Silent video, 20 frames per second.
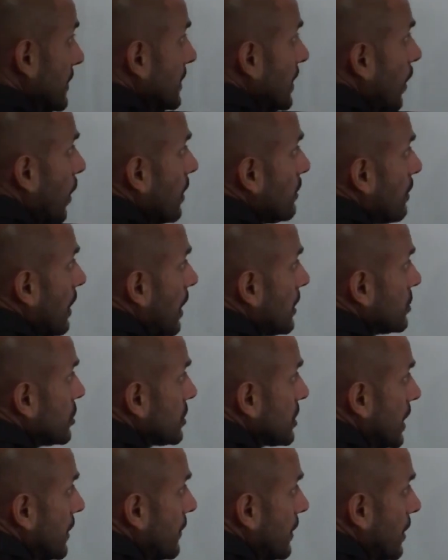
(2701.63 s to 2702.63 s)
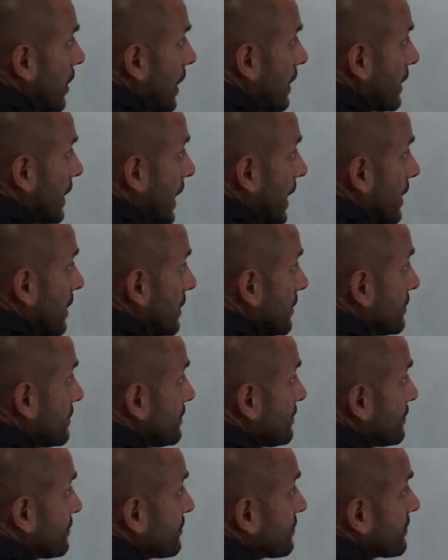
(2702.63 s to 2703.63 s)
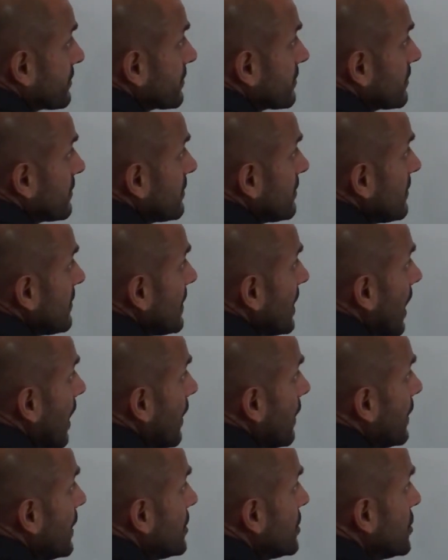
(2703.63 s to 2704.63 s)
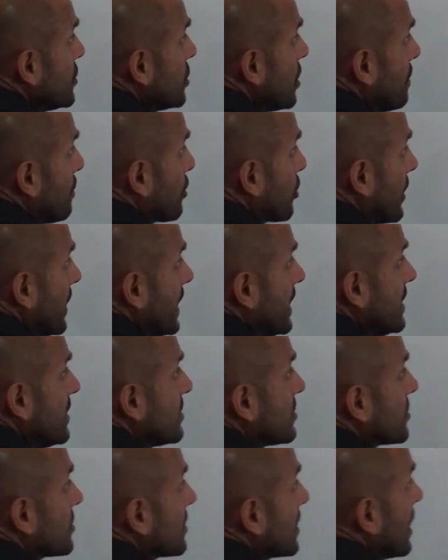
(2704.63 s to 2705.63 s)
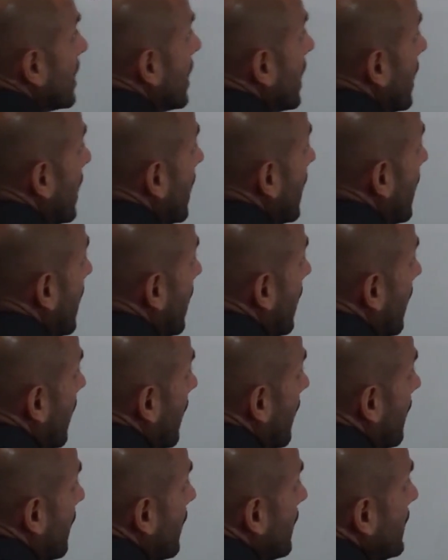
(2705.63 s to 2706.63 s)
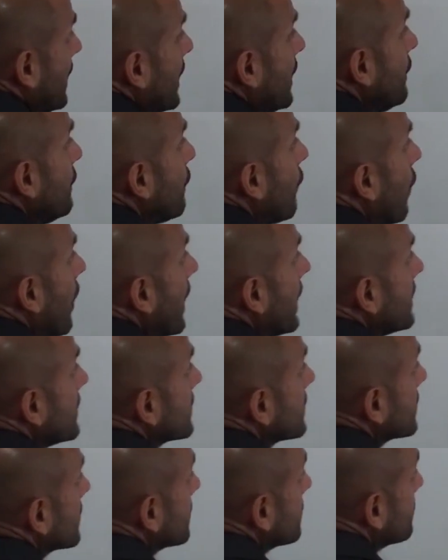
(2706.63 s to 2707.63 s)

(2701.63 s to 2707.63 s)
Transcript: No, I'll just leave it like that. This is the priests, the Levites,